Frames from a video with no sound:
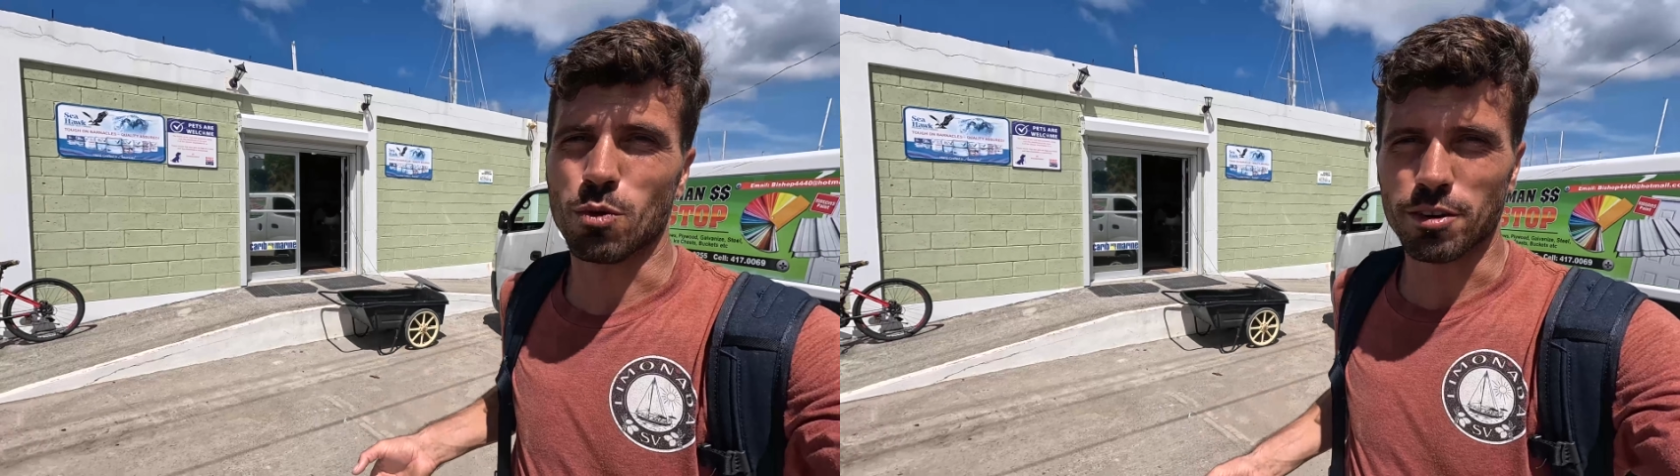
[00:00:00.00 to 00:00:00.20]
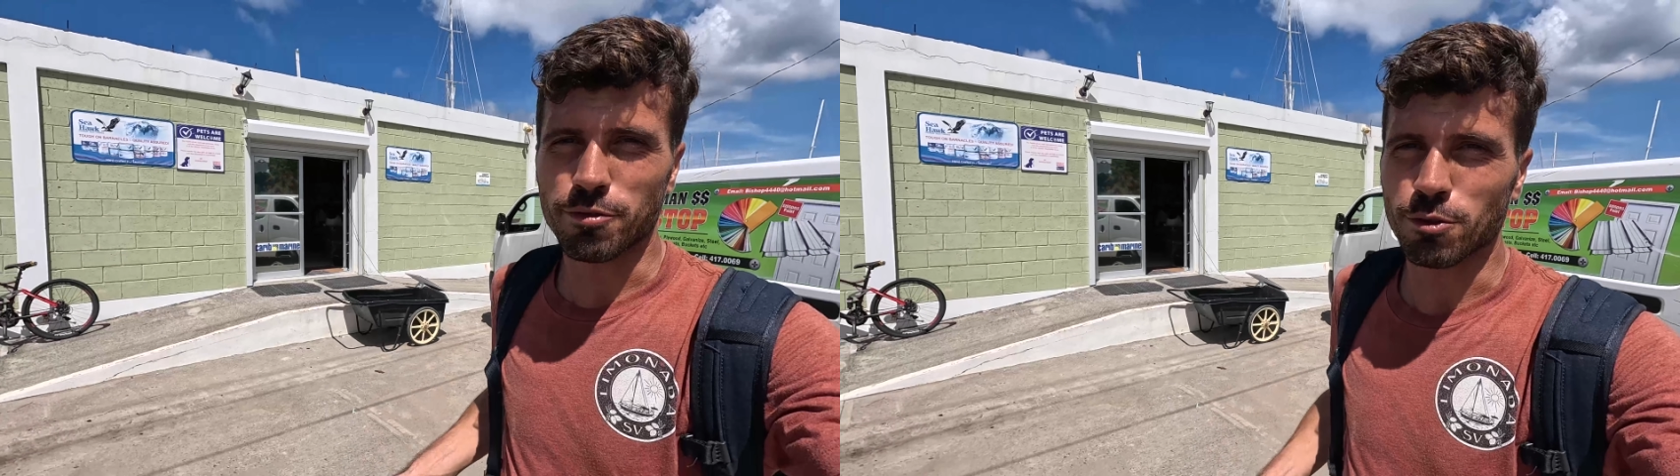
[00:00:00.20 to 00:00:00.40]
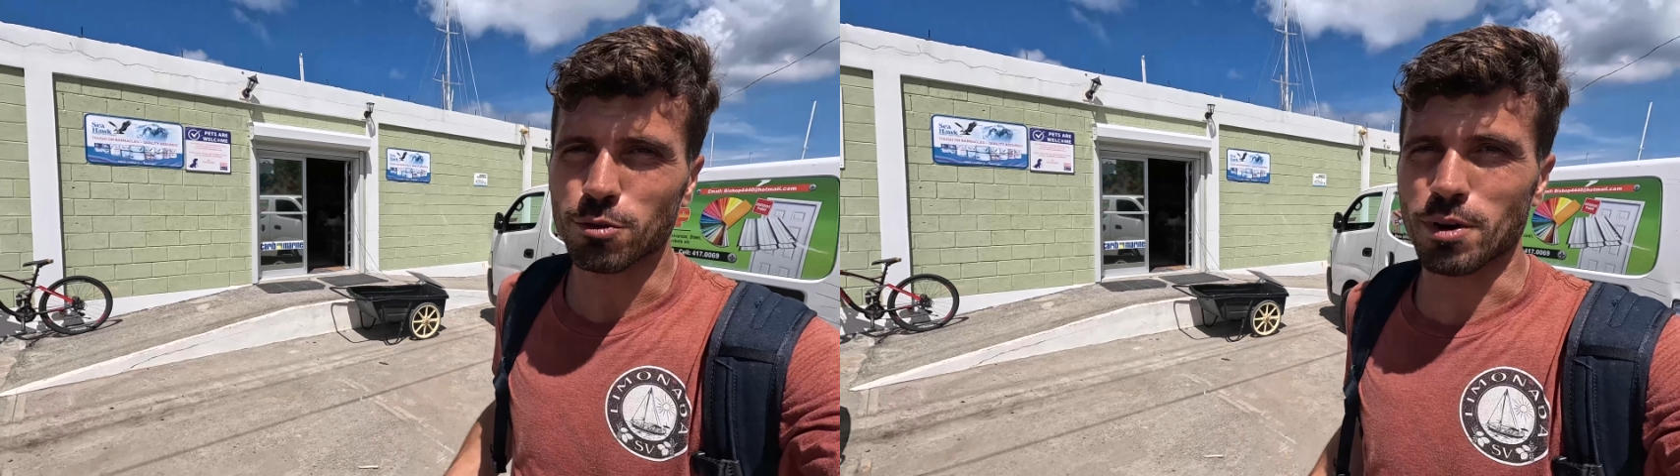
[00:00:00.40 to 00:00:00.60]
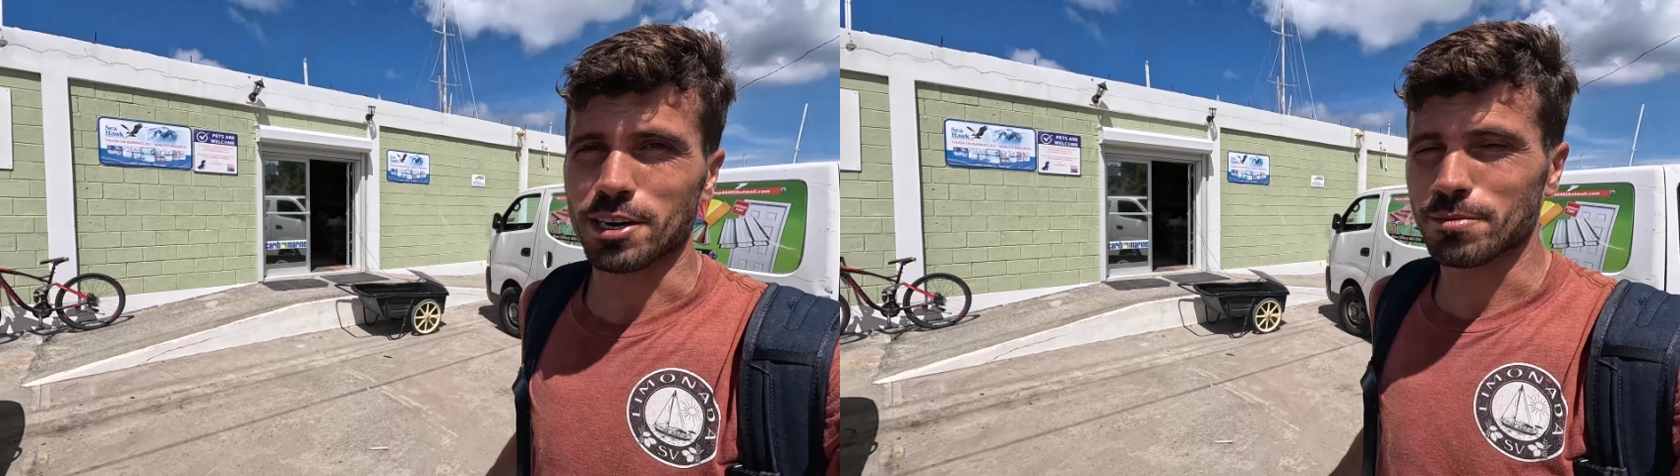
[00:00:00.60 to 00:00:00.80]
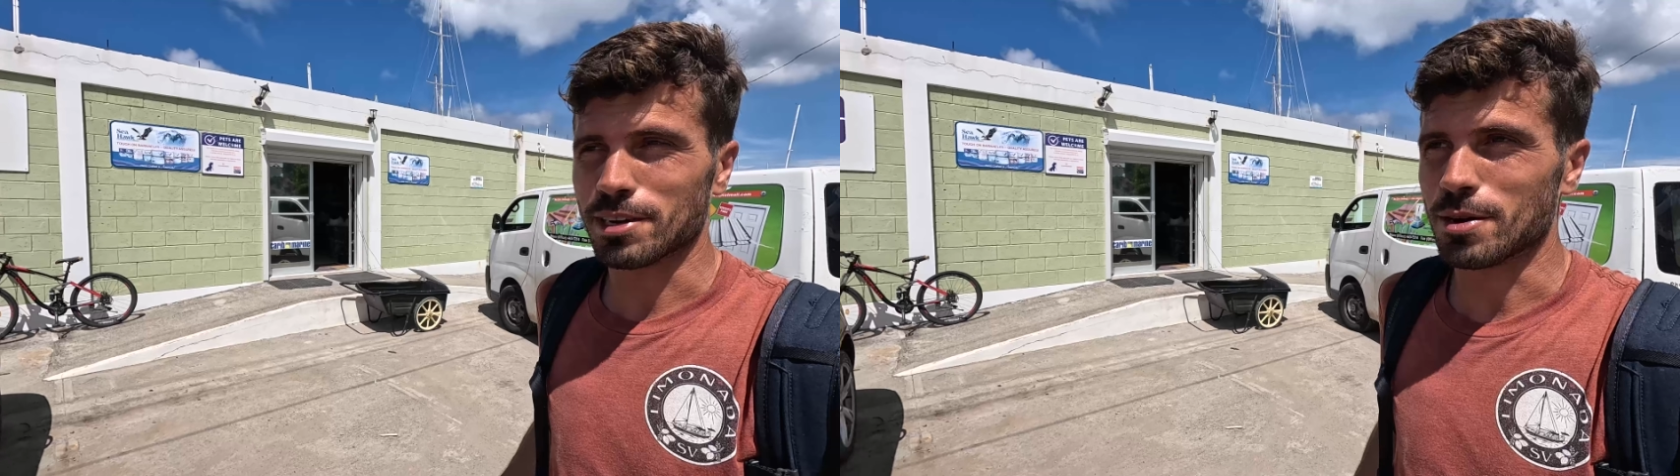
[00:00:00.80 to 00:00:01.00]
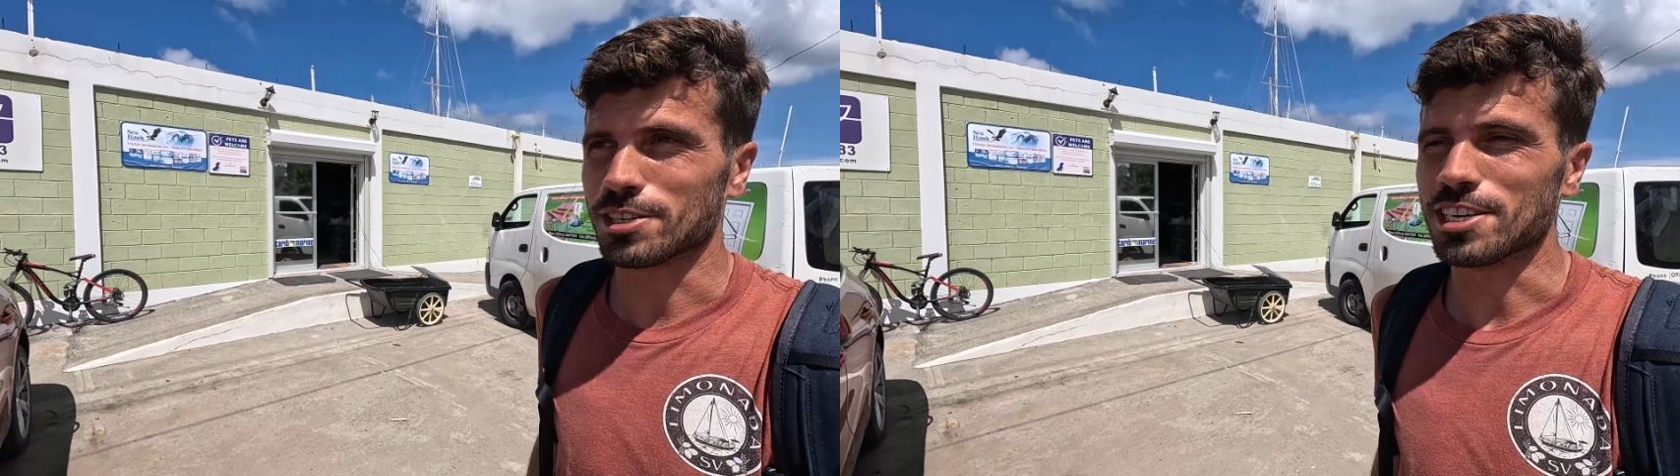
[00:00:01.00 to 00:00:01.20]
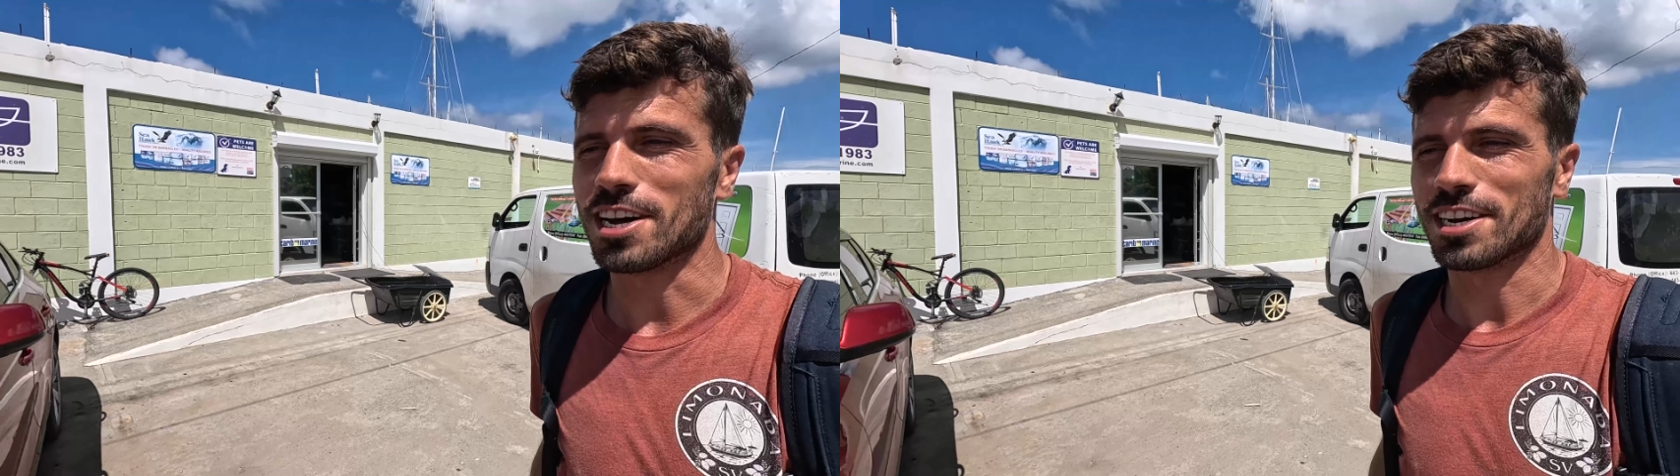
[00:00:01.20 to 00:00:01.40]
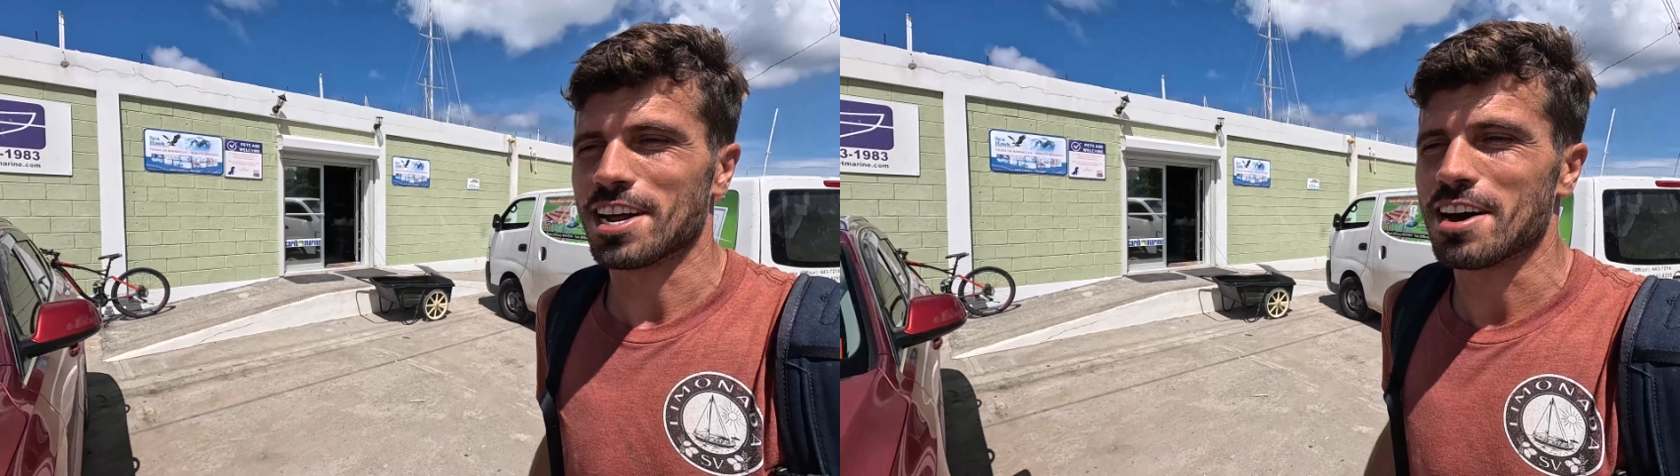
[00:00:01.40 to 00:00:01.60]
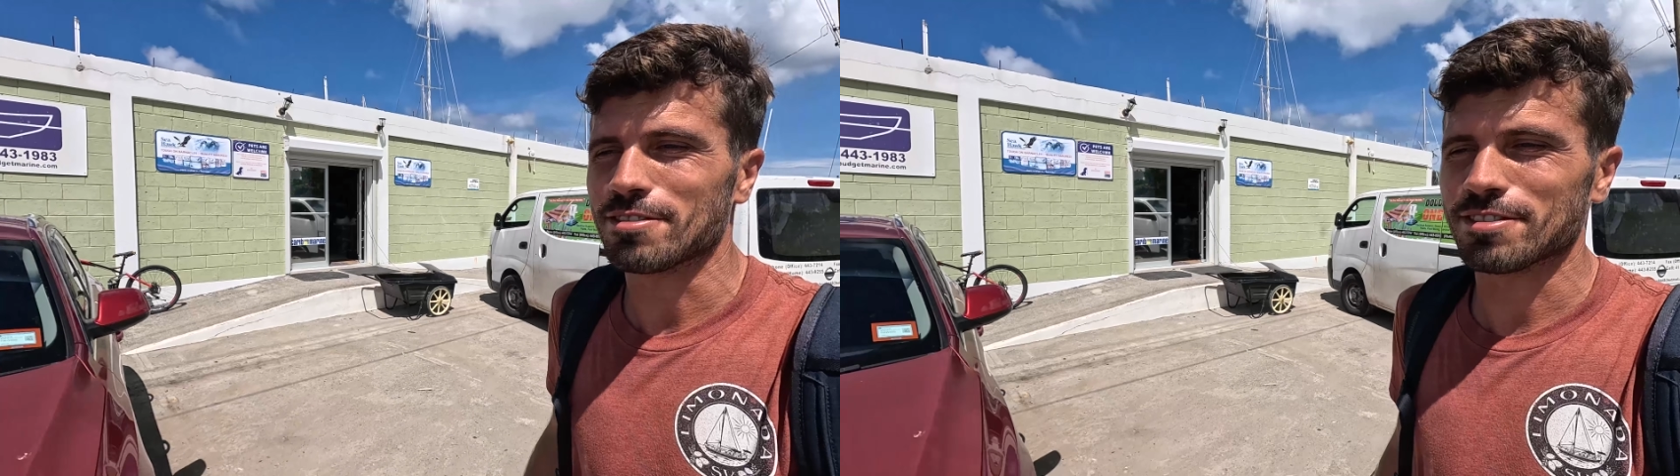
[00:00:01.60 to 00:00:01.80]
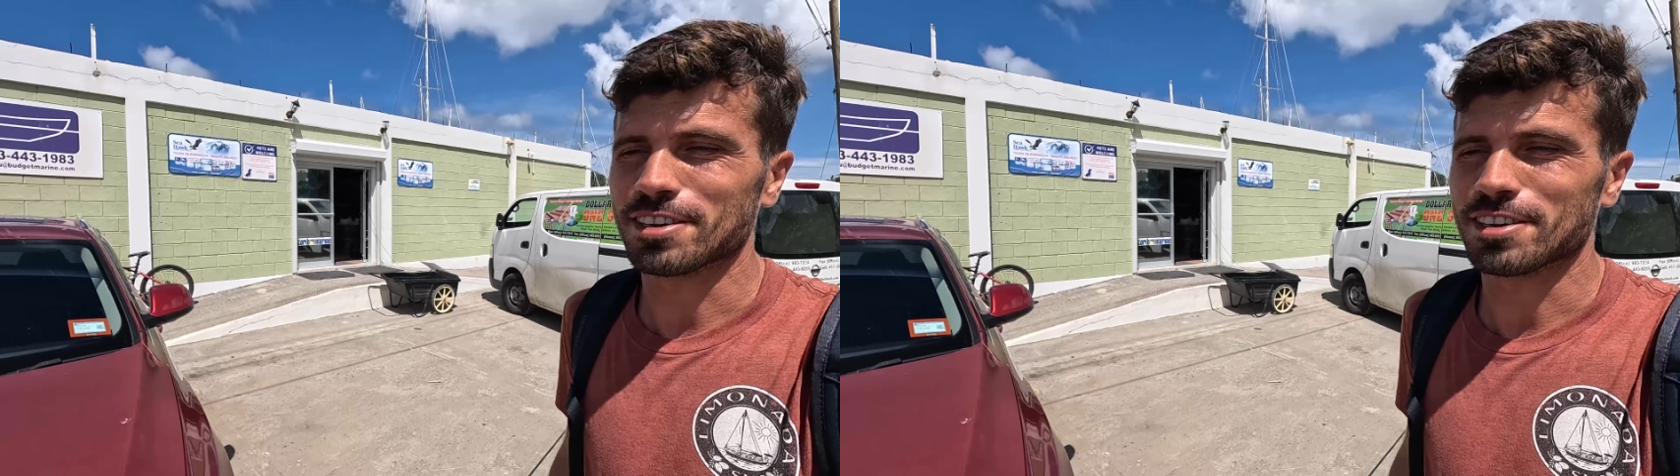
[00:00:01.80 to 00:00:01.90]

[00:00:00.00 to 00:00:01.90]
1 full one, but that was not enough.